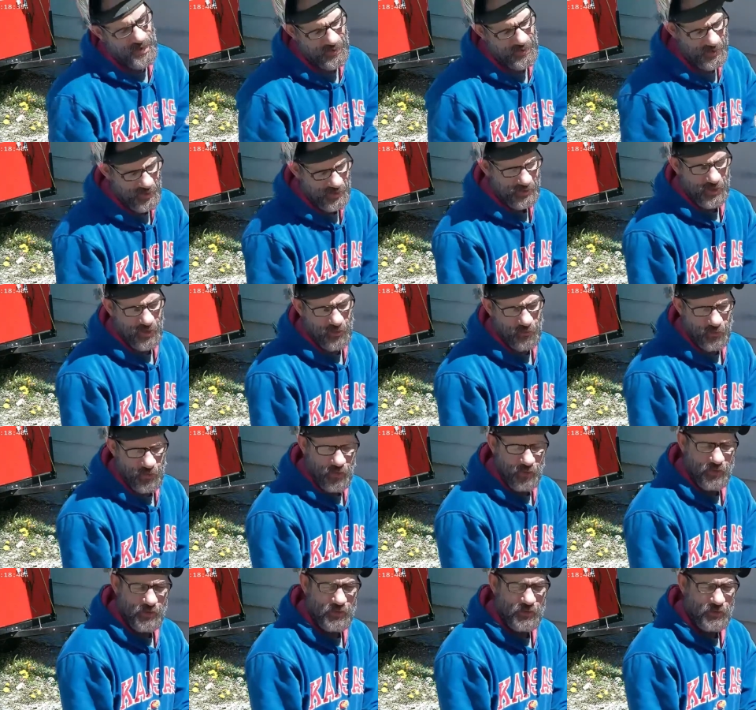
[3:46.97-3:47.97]
line that's going
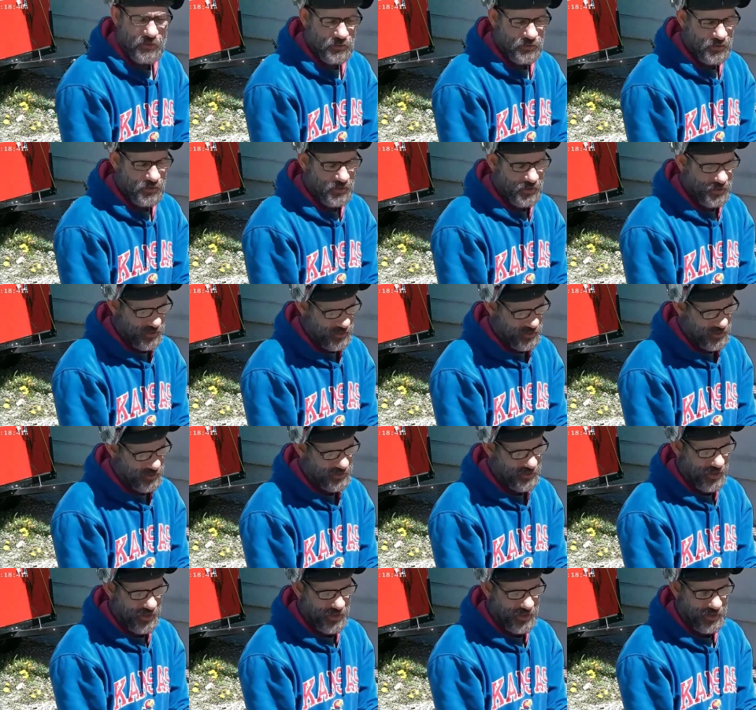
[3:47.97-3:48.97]
to run over to the
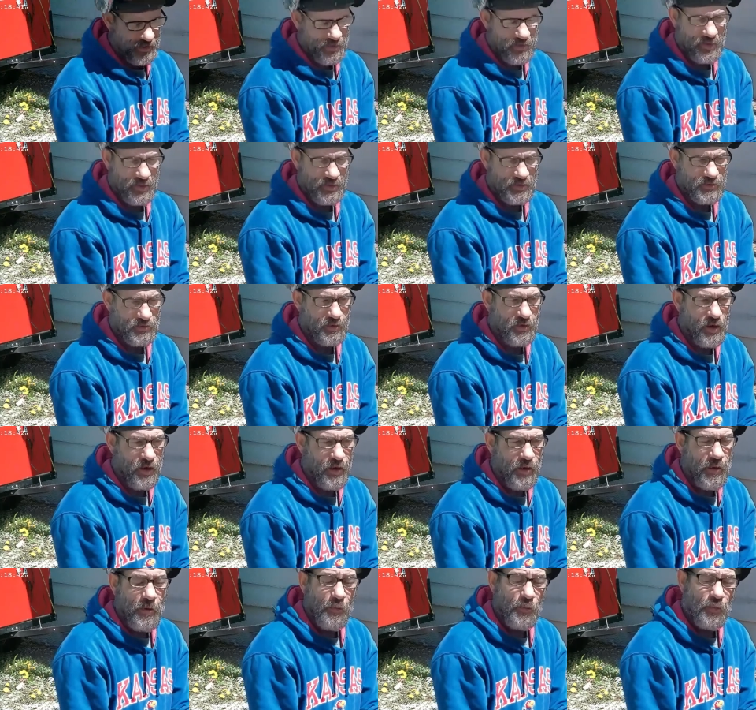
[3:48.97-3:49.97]
uh, second condenser.
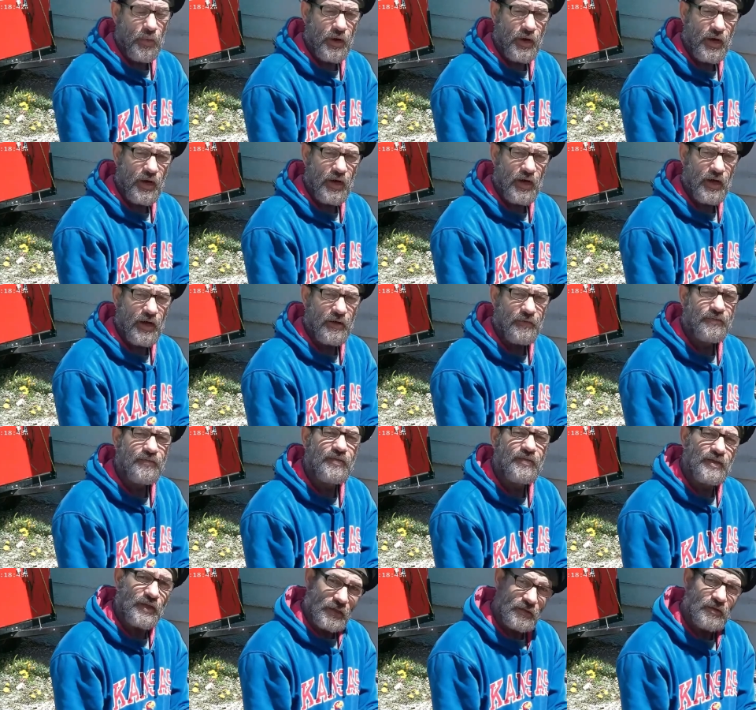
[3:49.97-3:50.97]
But uh,
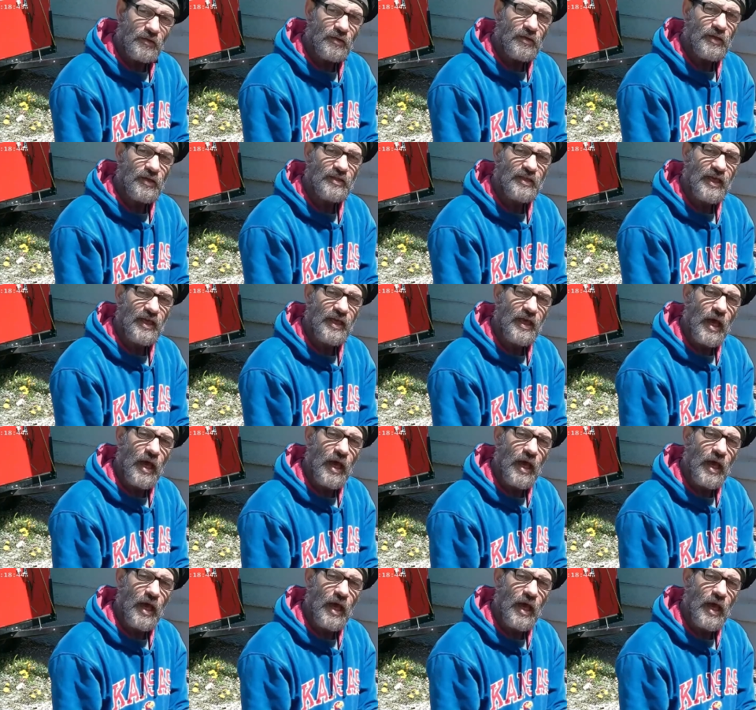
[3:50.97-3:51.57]
let's